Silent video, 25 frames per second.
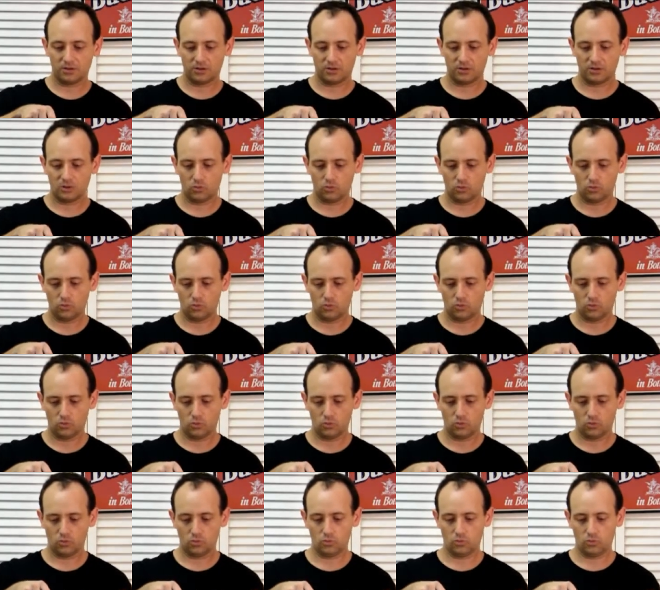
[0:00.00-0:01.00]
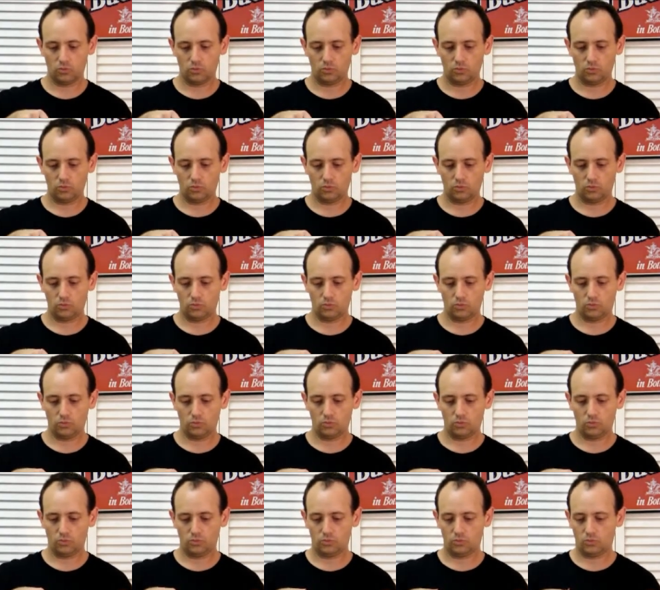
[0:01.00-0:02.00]

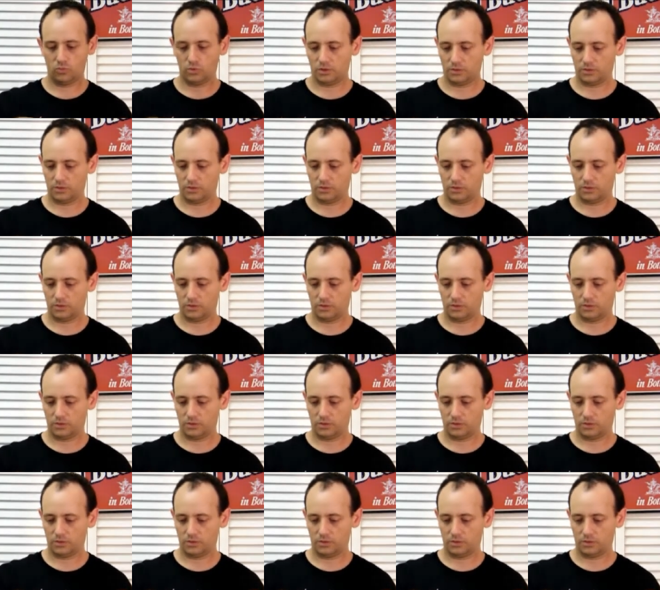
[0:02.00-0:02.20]
No one is speaking in this clip.